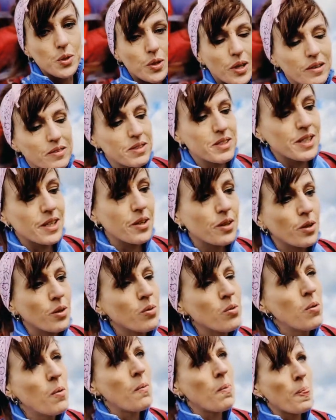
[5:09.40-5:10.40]
hours
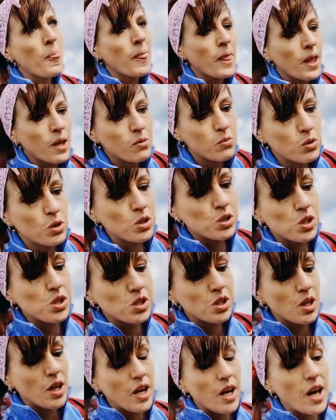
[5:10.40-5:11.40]
ago was
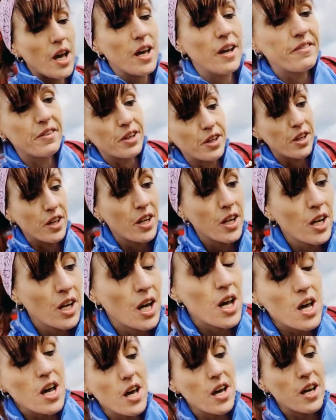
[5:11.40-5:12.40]
heavy,
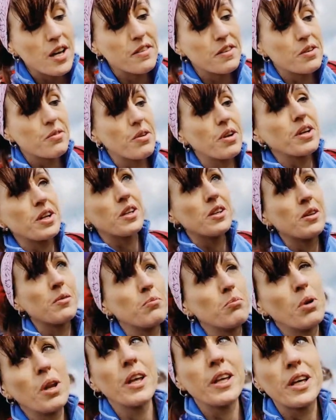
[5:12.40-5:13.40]
heavy rain and
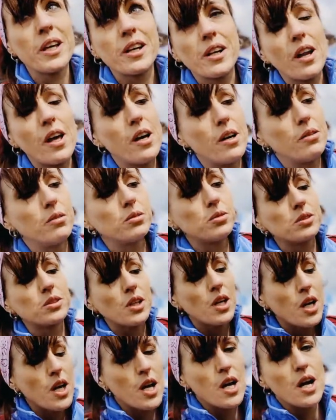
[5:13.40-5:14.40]
black clouds
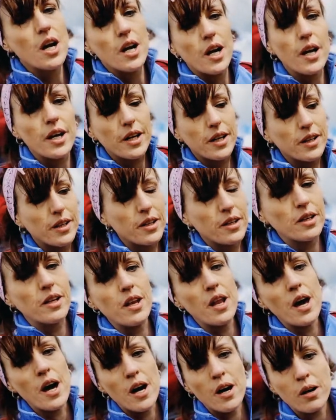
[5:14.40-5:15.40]
and
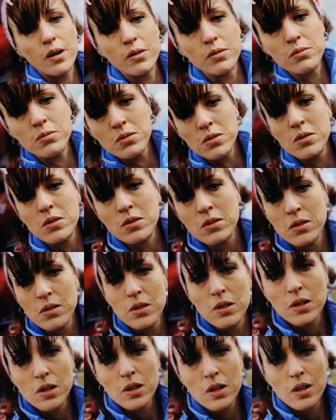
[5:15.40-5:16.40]
now,
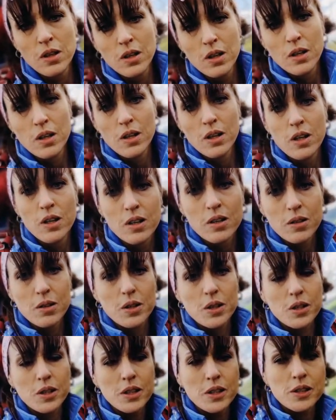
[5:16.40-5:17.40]
look
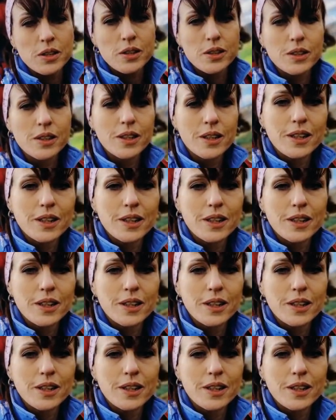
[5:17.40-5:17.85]
at this,